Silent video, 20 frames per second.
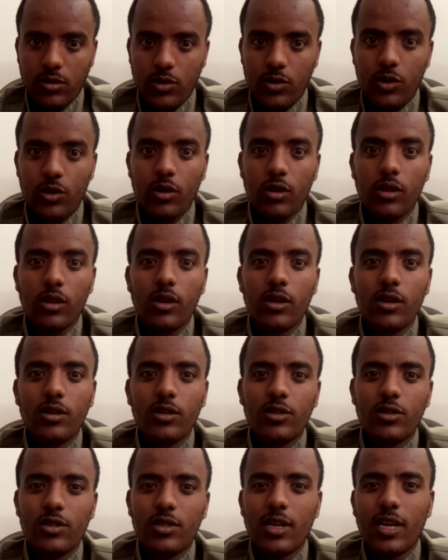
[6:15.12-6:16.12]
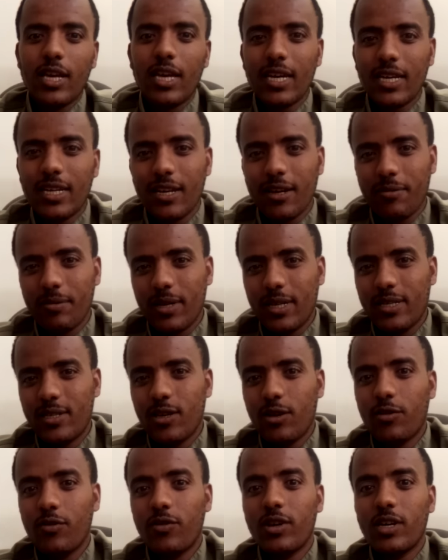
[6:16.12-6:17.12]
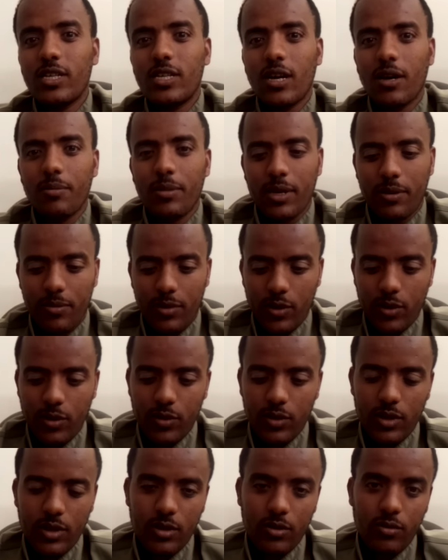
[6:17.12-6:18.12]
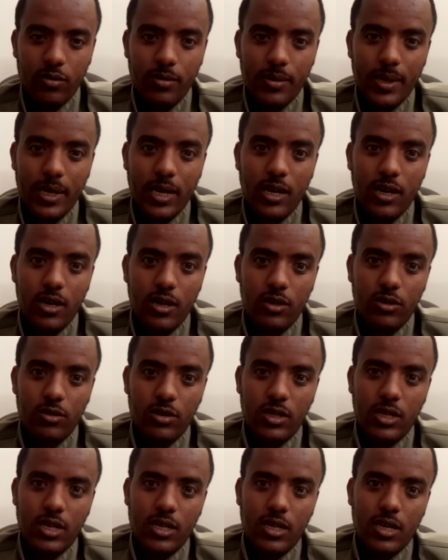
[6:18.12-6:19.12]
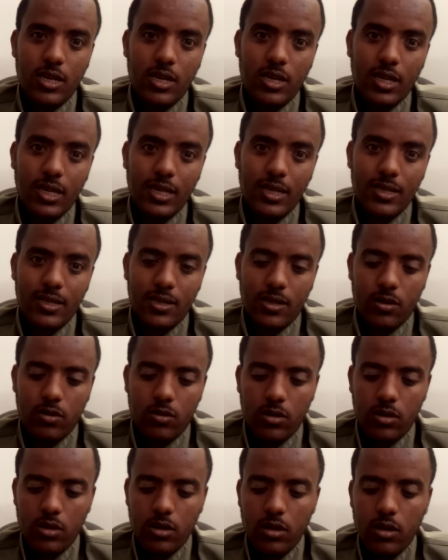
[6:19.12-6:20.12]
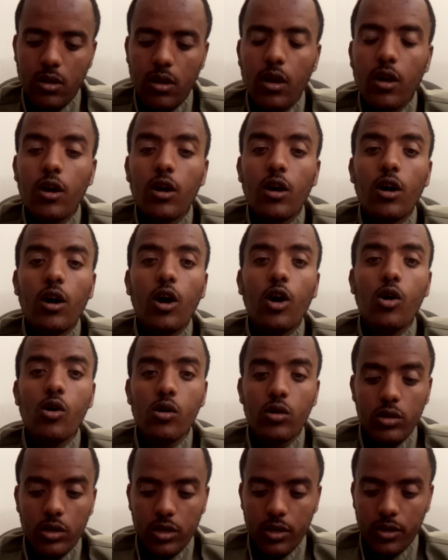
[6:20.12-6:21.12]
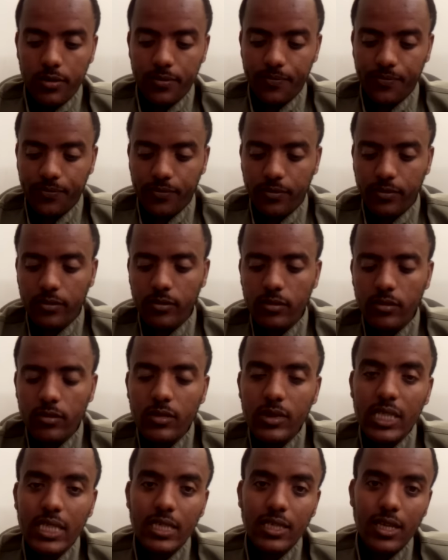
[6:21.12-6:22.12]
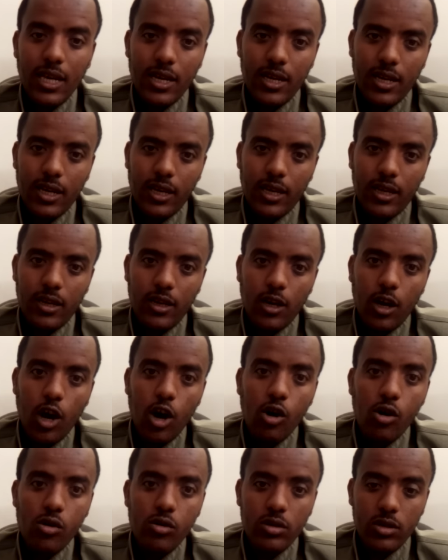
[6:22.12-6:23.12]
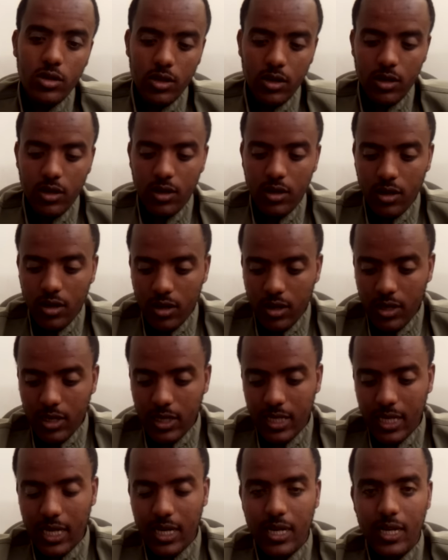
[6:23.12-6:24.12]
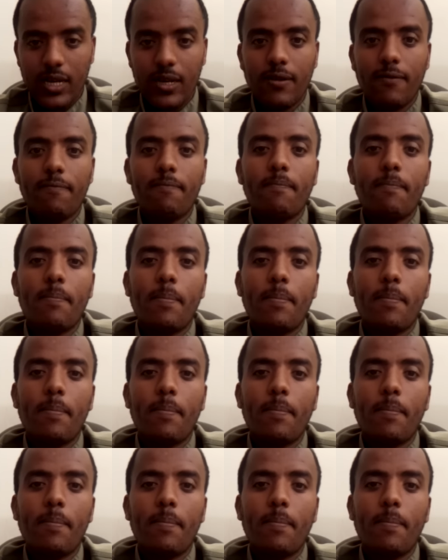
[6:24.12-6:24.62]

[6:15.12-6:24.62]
So you learn to say Kedami instead of Kedami because it will be hard to say the K sound. Uhud, Sunday. Uhud, Sunday.